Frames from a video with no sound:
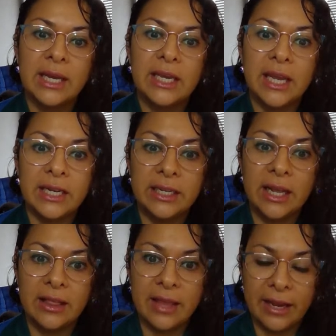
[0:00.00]
getting
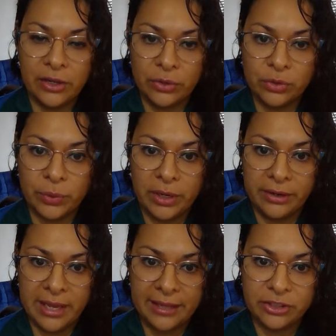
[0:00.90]
diagnosed with
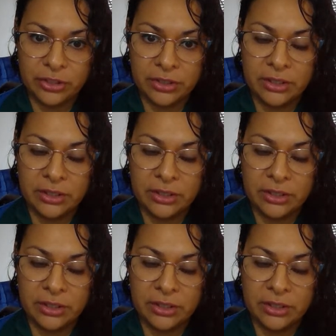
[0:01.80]
lung cancer.